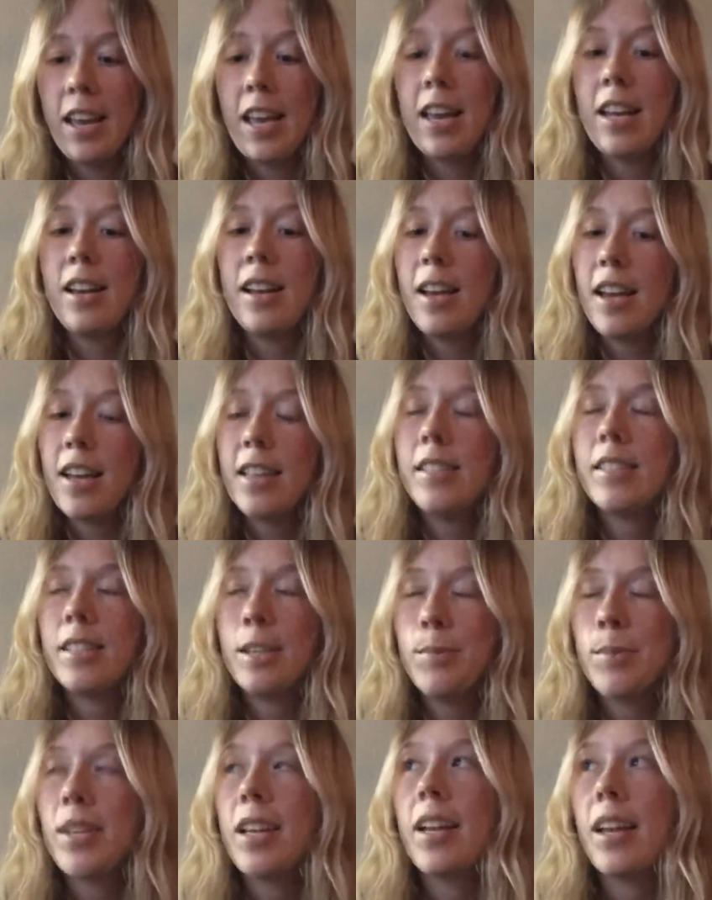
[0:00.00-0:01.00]
and it
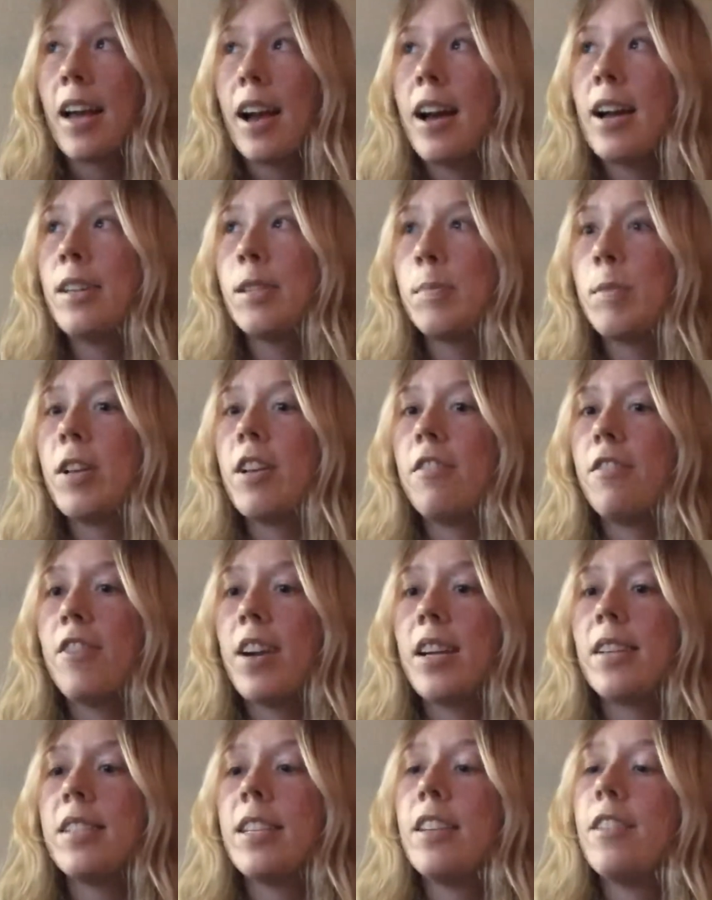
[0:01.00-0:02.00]
seems like it has been
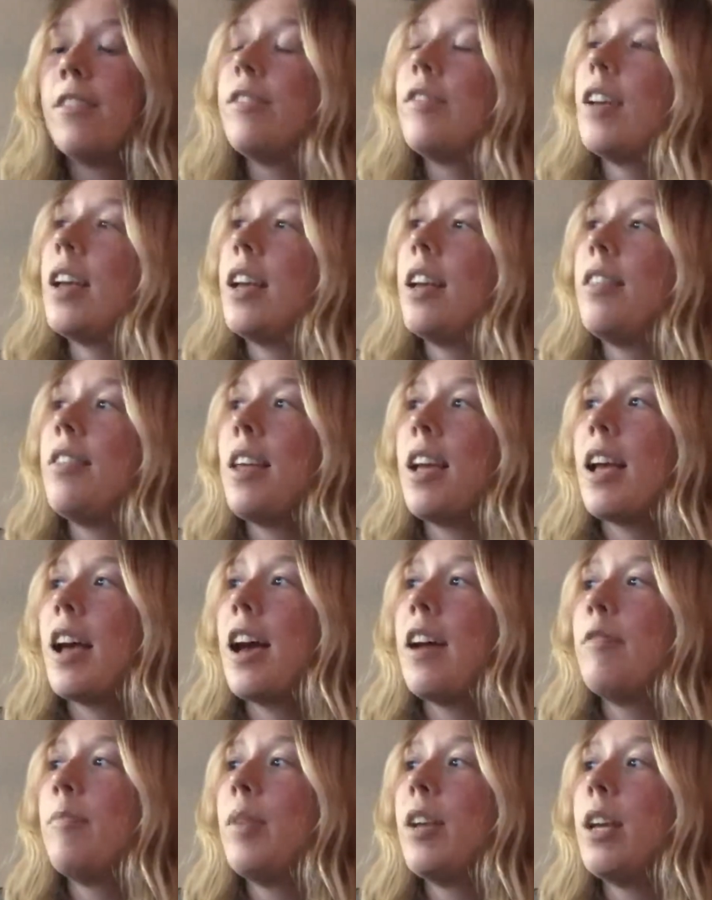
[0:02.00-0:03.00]
effective, and they
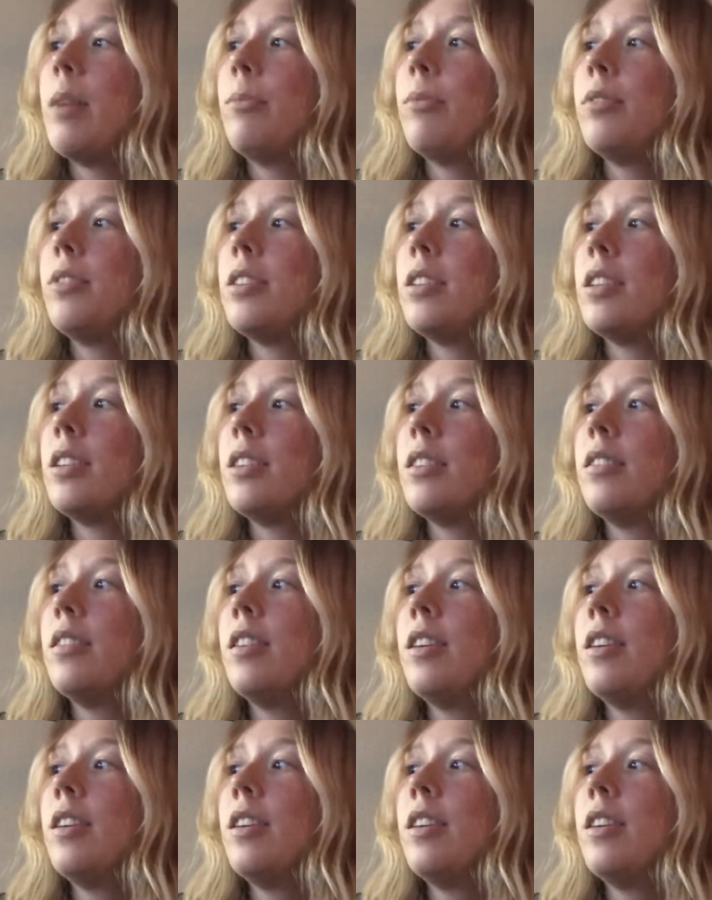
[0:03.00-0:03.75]
have been able to